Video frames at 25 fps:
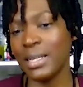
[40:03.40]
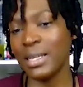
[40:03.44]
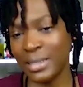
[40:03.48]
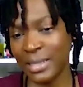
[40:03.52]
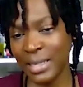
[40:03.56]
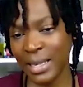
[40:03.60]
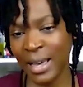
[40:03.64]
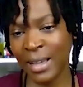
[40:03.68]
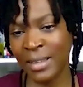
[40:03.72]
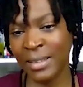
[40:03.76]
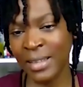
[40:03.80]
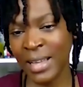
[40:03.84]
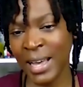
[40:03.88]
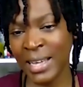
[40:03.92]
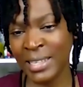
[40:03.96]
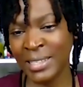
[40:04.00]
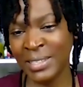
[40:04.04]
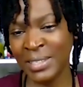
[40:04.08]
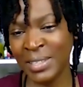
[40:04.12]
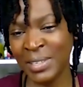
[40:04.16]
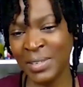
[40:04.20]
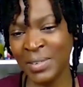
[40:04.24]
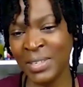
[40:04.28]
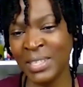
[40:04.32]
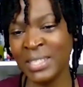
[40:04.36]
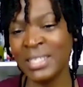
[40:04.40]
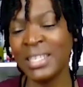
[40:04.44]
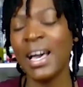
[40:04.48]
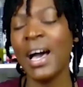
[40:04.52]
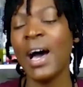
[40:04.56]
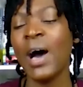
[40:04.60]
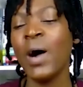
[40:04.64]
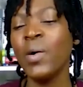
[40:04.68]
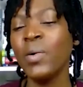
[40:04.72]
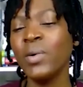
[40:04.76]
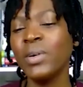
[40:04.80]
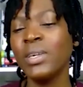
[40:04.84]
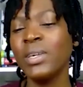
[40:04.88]
thing I'll ask you is,
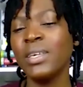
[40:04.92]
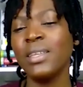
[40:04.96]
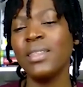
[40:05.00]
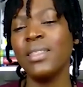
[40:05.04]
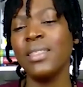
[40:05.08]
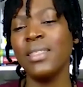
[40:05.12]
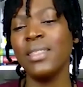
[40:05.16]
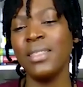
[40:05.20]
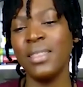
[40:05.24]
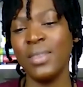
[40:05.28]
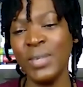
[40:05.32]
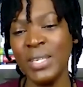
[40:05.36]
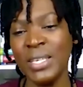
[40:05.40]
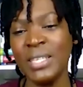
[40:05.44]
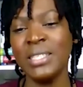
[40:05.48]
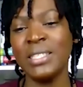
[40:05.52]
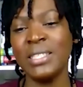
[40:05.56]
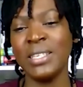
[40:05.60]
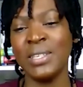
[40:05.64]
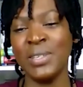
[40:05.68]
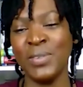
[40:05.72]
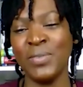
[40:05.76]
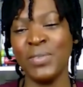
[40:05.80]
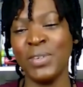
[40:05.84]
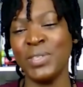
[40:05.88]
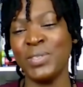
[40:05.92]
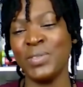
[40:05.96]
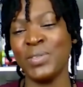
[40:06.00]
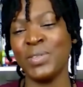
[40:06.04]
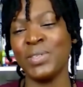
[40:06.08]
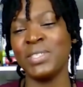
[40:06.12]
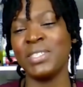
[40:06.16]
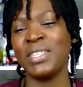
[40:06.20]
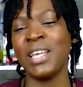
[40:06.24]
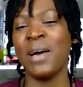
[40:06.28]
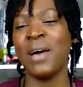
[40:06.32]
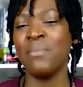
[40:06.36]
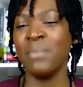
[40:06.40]
how can these
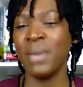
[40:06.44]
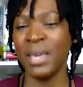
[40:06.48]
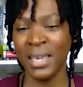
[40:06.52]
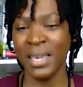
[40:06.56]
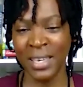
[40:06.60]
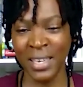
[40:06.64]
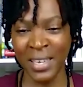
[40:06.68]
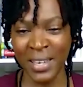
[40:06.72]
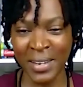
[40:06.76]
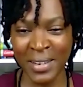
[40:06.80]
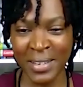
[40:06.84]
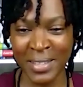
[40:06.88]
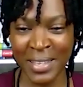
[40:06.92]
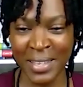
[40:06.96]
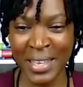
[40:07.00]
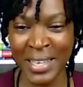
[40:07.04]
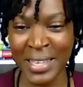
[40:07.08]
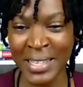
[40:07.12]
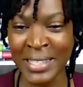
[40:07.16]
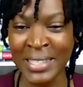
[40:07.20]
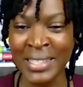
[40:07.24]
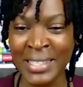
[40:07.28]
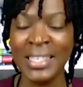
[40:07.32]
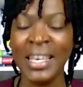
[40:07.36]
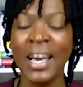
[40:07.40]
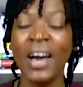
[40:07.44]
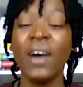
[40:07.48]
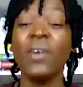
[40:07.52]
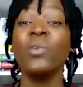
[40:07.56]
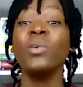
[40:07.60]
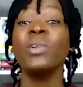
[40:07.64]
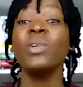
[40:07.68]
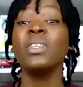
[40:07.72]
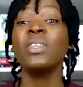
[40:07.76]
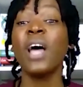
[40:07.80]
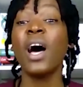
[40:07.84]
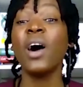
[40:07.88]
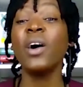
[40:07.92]
individuals that may hear this,
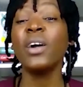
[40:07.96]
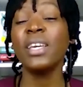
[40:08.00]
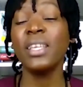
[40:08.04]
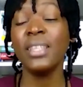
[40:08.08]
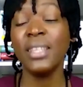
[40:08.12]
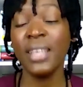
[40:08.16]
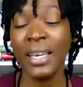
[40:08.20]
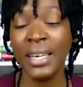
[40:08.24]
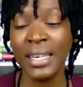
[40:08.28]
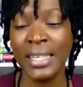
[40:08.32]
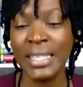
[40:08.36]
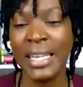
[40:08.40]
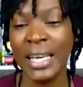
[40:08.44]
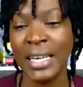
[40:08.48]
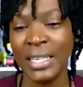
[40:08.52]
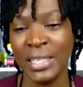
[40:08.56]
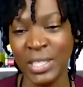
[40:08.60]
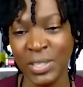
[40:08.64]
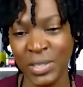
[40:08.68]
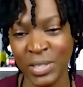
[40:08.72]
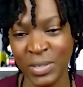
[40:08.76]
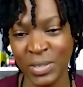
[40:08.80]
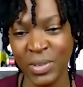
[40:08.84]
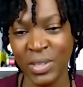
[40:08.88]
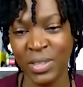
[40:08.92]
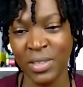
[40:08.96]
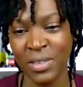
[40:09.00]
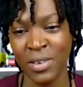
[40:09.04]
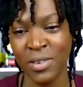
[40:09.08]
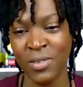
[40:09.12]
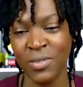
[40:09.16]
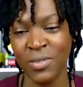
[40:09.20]
how can they connect with you?